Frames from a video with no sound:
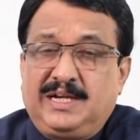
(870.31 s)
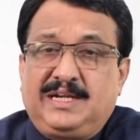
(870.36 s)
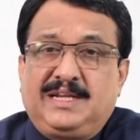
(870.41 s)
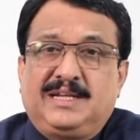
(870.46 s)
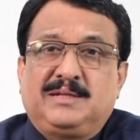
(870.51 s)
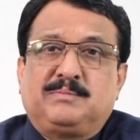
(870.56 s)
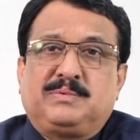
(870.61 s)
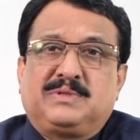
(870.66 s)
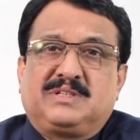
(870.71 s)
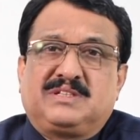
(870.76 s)

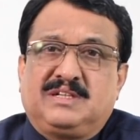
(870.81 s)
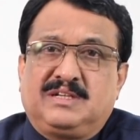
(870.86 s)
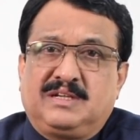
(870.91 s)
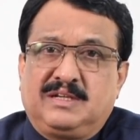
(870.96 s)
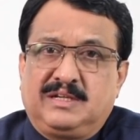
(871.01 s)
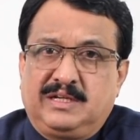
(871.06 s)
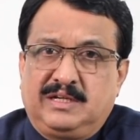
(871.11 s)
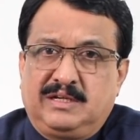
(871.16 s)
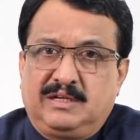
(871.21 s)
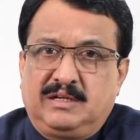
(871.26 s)
10%
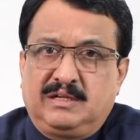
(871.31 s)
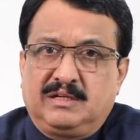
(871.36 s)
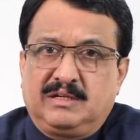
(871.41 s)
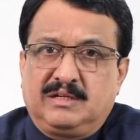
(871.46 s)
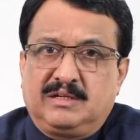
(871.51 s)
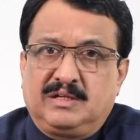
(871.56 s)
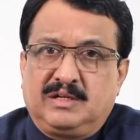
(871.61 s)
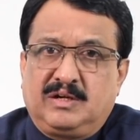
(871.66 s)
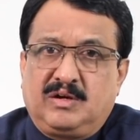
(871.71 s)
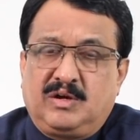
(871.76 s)
in India
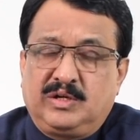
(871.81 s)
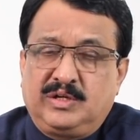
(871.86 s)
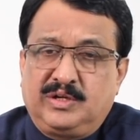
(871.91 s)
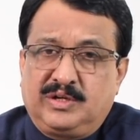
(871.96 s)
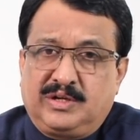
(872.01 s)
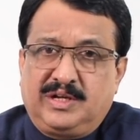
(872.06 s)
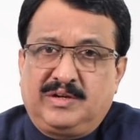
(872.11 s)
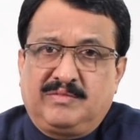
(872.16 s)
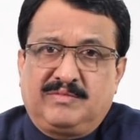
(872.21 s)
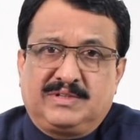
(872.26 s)
on
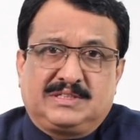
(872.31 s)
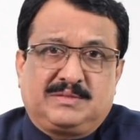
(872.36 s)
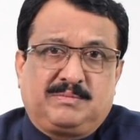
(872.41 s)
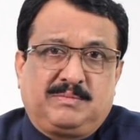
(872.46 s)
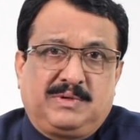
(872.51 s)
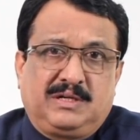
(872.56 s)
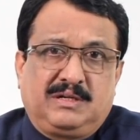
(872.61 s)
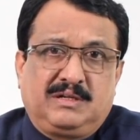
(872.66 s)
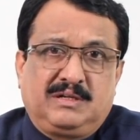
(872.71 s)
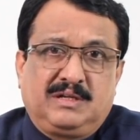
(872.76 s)
your
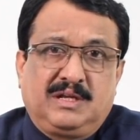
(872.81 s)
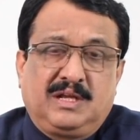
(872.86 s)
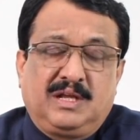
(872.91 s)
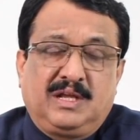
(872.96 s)
investment,